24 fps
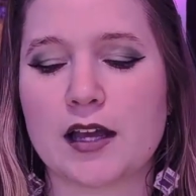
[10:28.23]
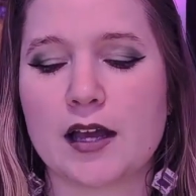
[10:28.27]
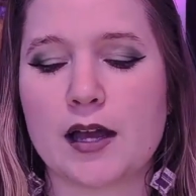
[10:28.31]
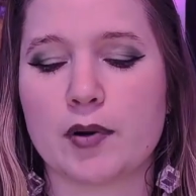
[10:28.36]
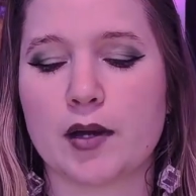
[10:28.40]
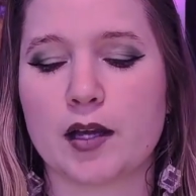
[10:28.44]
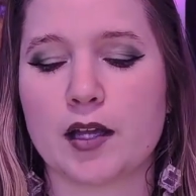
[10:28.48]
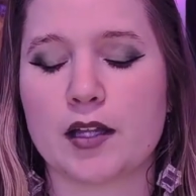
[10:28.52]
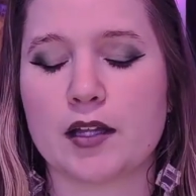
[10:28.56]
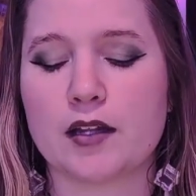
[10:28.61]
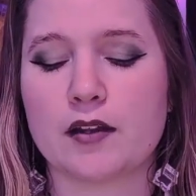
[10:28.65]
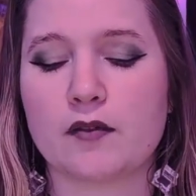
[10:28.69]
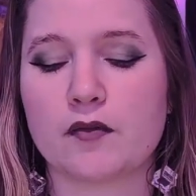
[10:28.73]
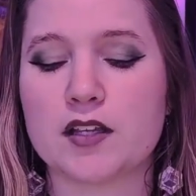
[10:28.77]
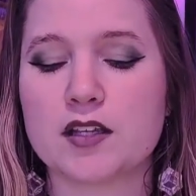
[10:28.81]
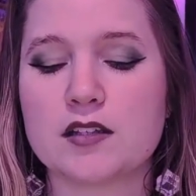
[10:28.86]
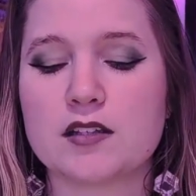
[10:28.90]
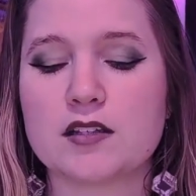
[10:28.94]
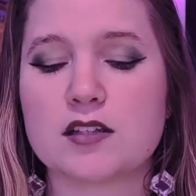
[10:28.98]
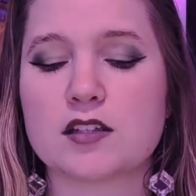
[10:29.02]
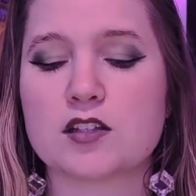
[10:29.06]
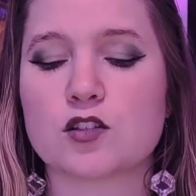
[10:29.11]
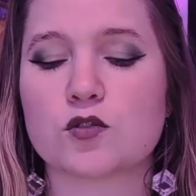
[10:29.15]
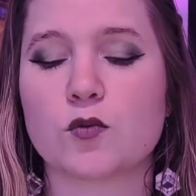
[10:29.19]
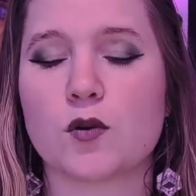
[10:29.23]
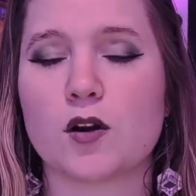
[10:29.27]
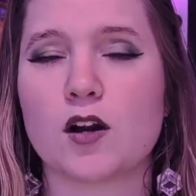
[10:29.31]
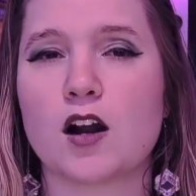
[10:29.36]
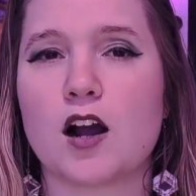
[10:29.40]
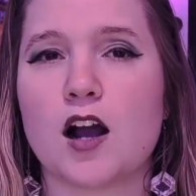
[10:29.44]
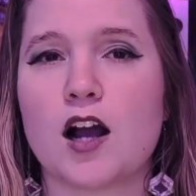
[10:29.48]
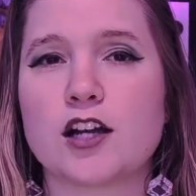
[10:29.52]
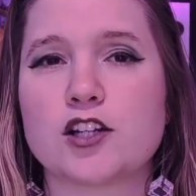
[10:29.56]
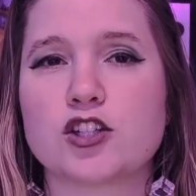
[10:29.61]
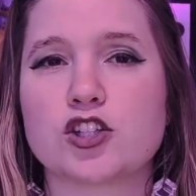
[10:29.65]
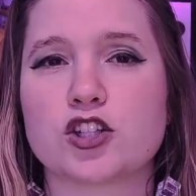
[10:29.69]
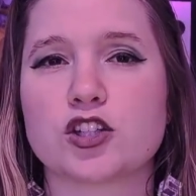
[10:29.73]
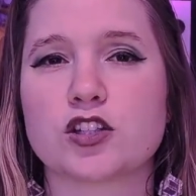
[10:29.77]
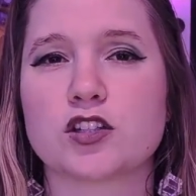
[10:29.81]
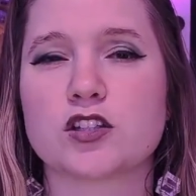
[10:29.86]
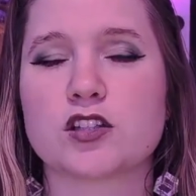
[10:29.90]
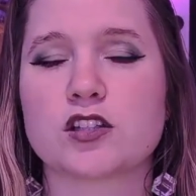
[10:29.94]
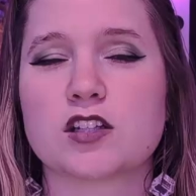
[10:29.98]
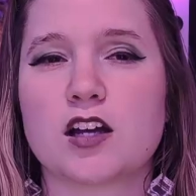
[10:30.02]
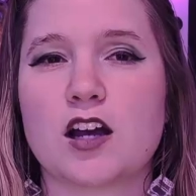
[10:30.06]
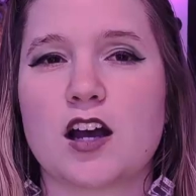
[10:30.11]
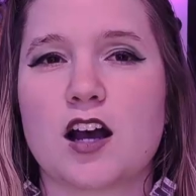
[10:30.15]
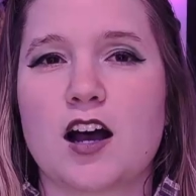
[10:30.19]
but this is where
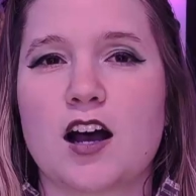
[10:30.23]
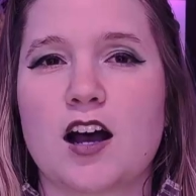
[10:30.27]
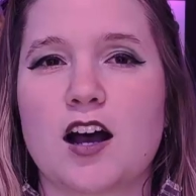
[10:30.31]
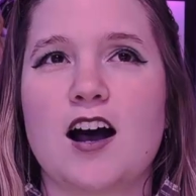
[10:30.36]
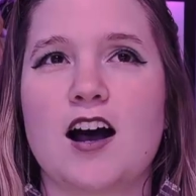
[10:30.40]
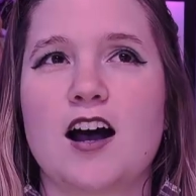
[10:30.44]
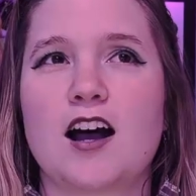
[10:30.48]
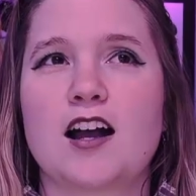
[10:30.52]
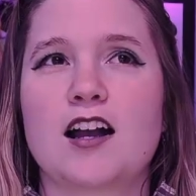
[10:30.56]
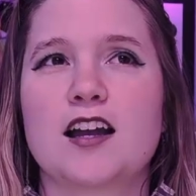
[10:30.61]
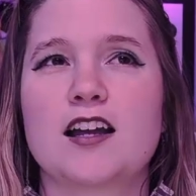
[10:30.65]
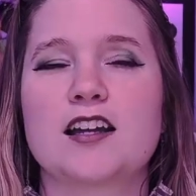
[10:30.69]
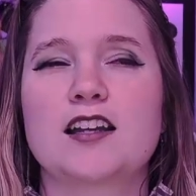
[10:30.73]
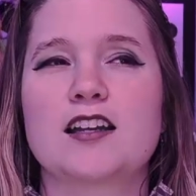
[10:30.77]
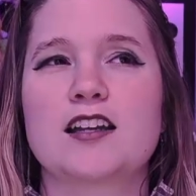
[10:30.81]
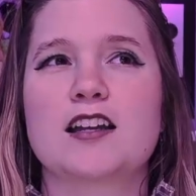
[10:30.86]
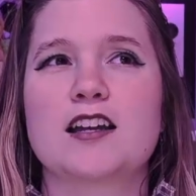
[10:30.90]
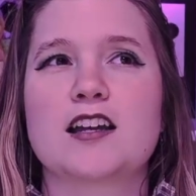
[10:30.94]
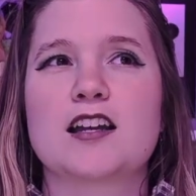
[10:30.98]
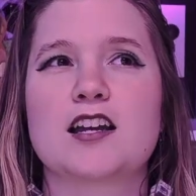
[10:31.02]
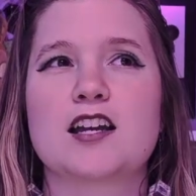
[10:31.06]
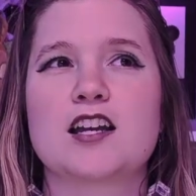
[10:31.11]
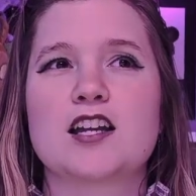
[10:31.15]
I